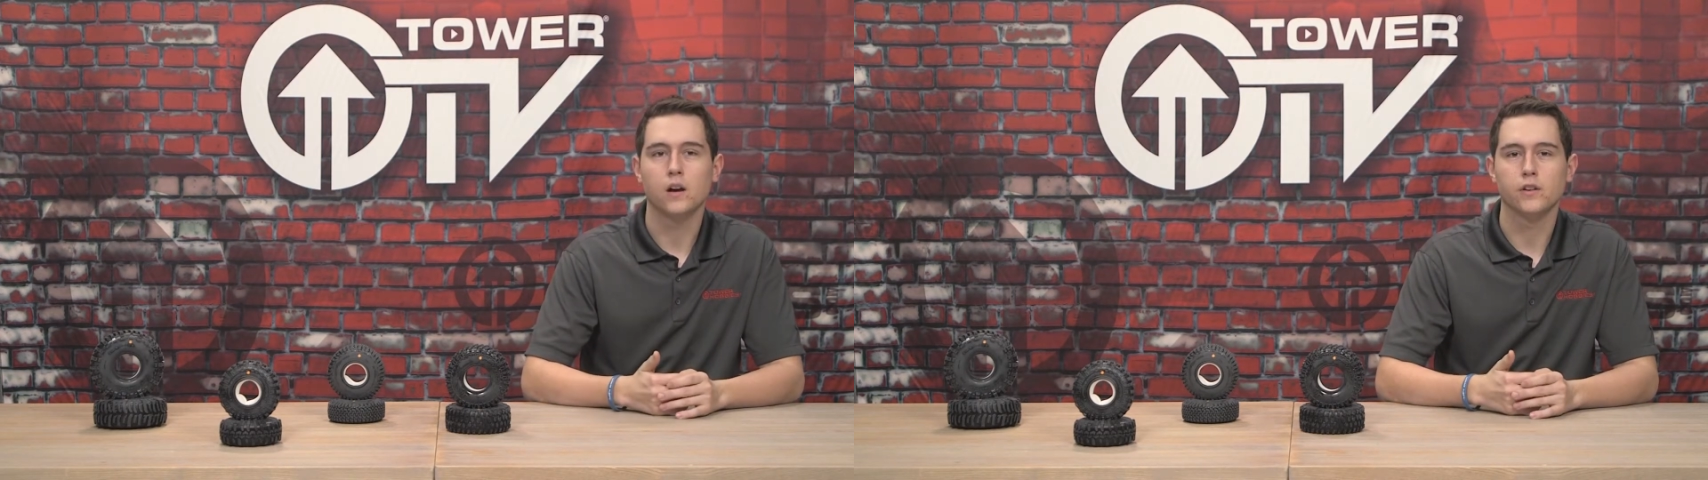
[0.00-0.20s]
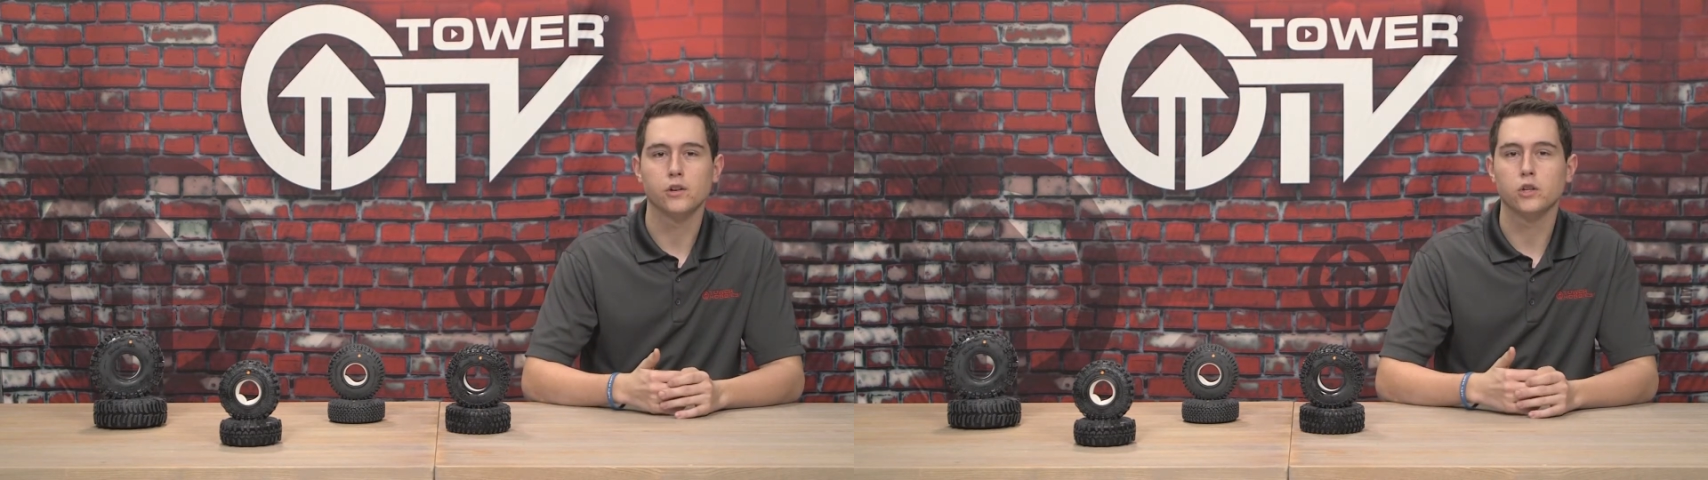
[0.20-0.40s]

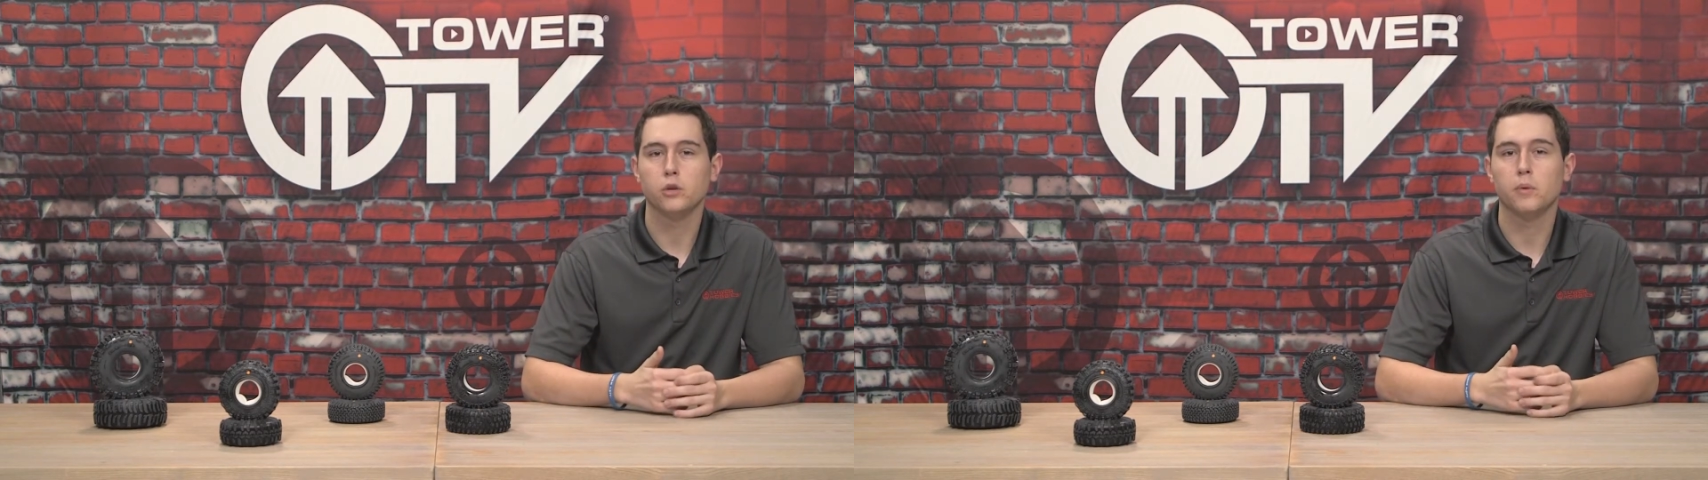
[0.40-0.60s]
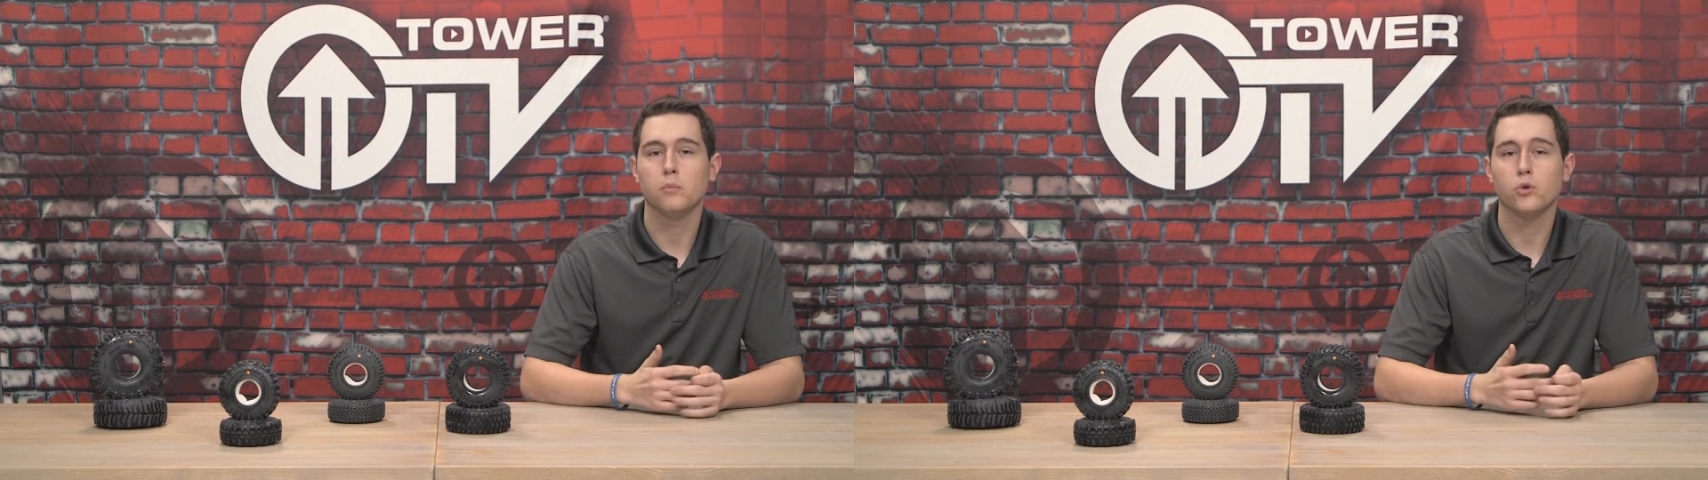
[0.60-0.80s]
you're a
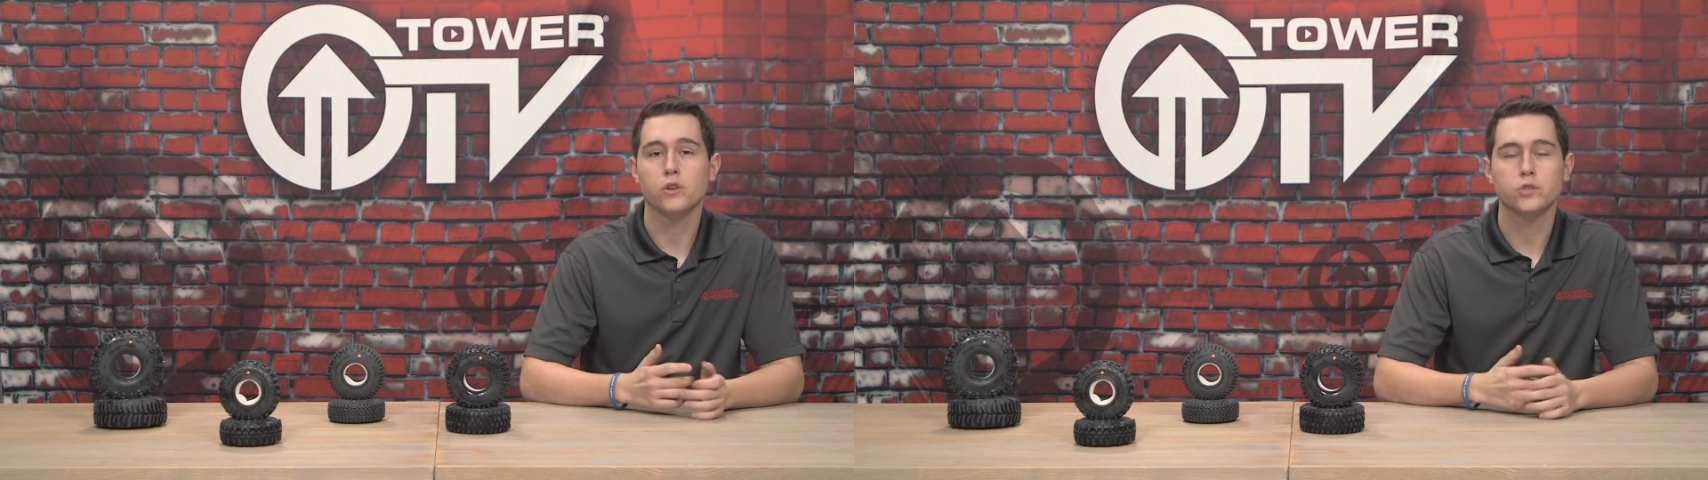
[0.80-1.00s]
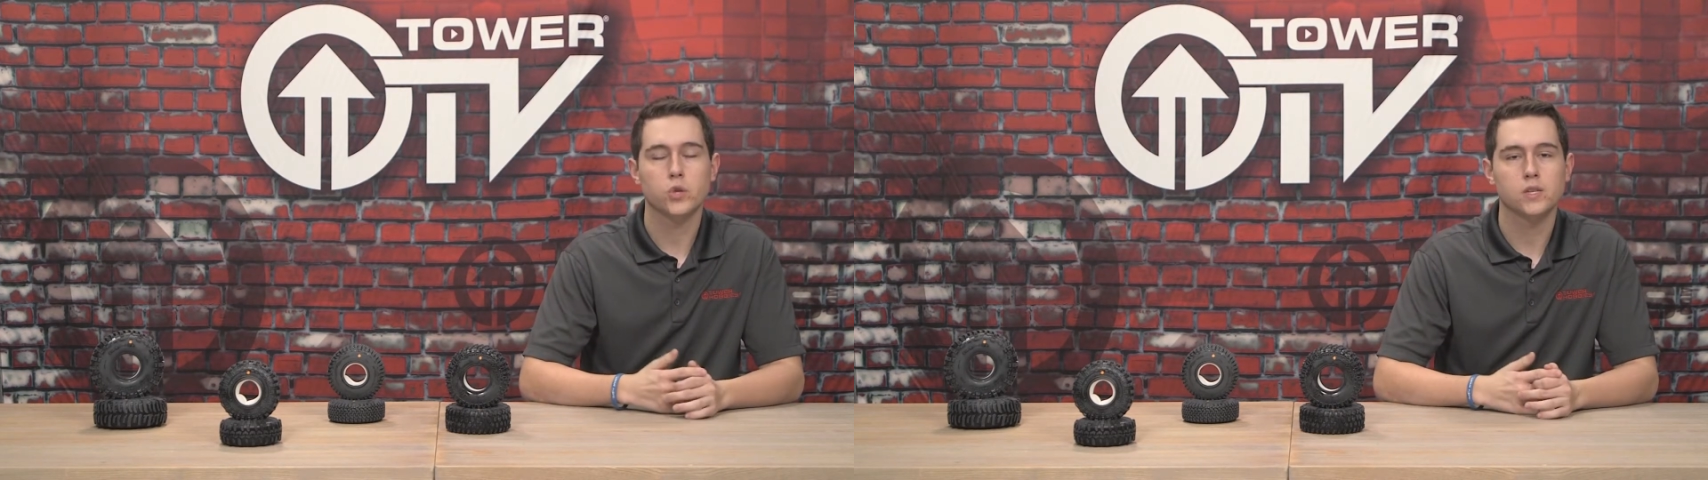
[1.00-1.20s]
little bit more
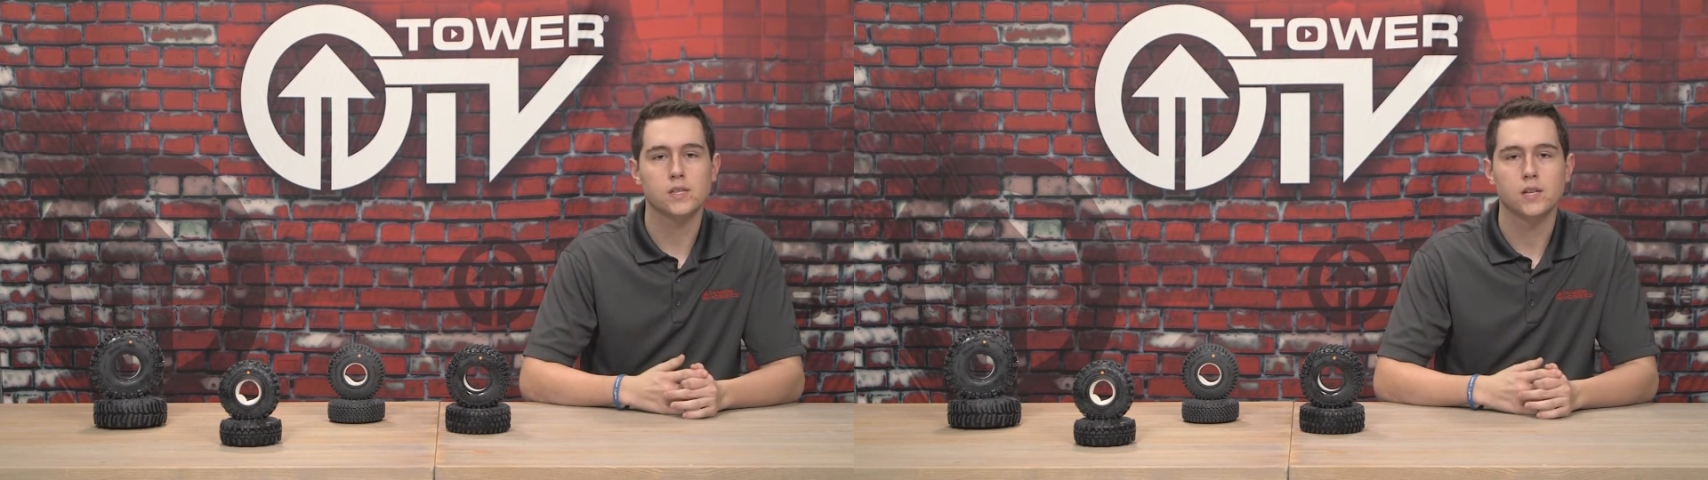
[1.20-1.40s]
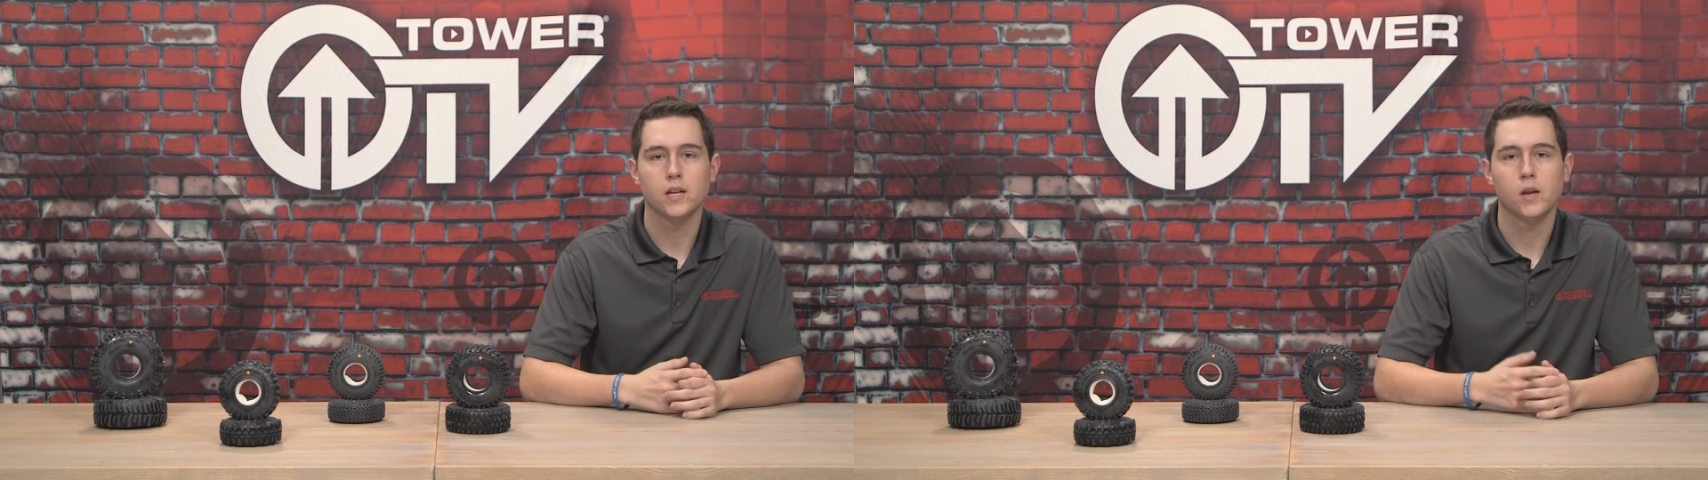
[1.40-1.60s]

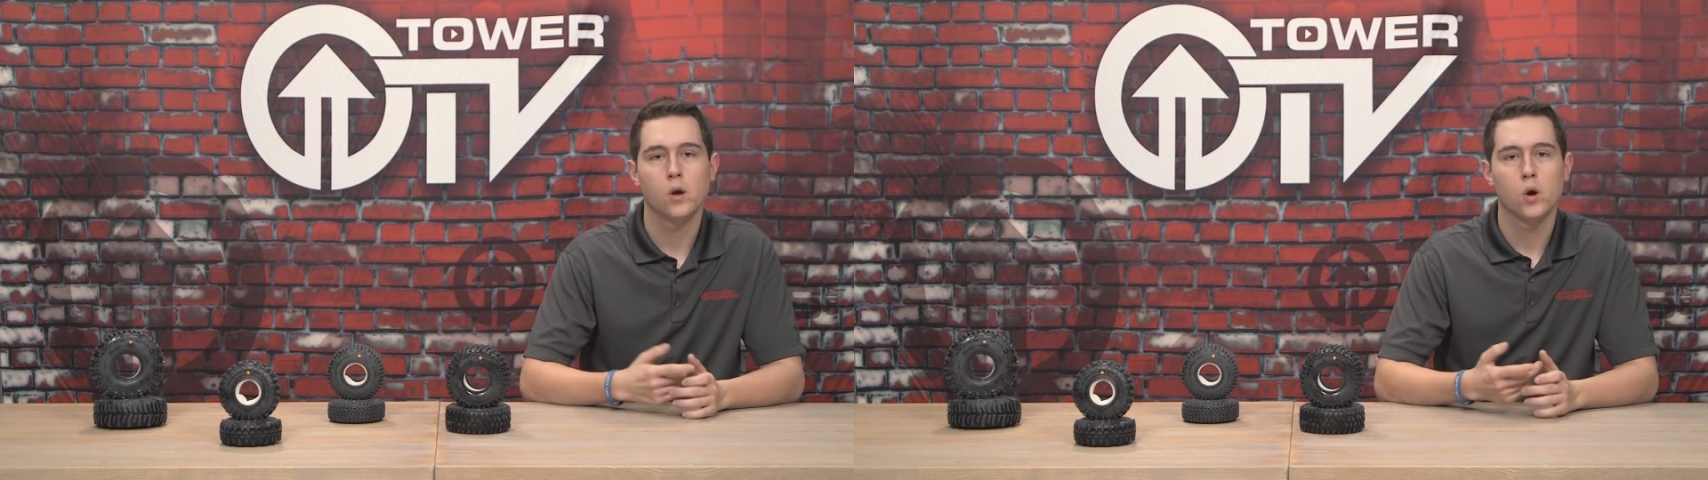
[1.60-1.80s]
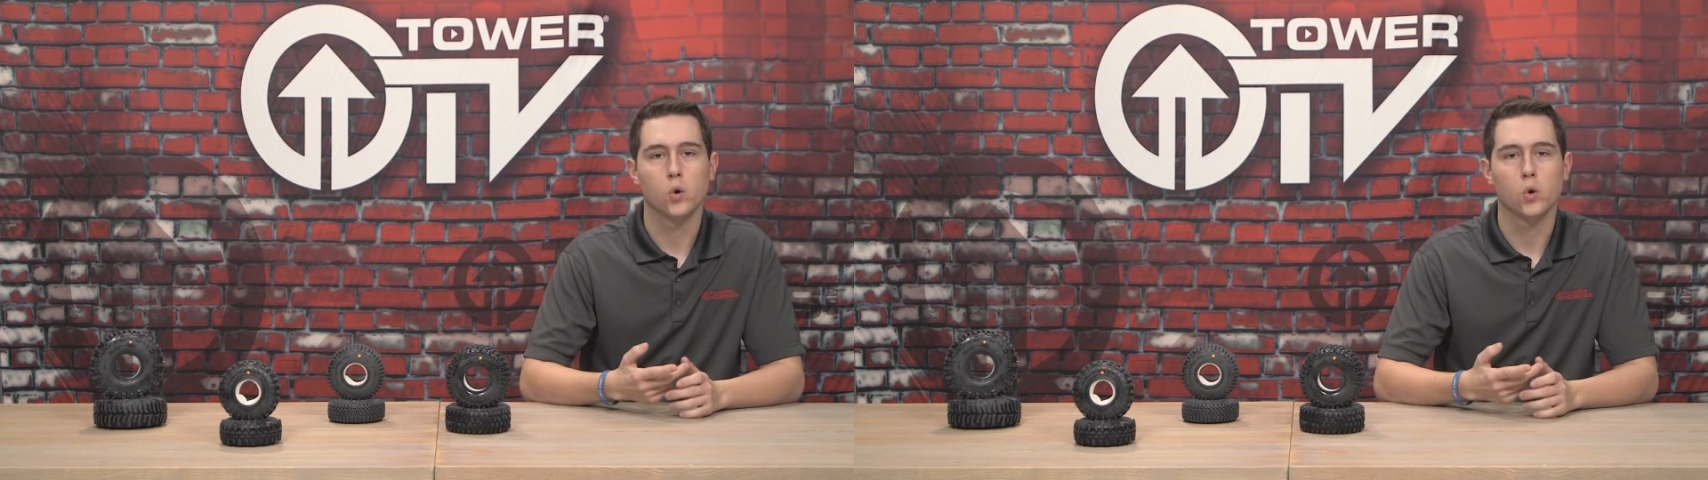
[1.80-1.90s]
interested in,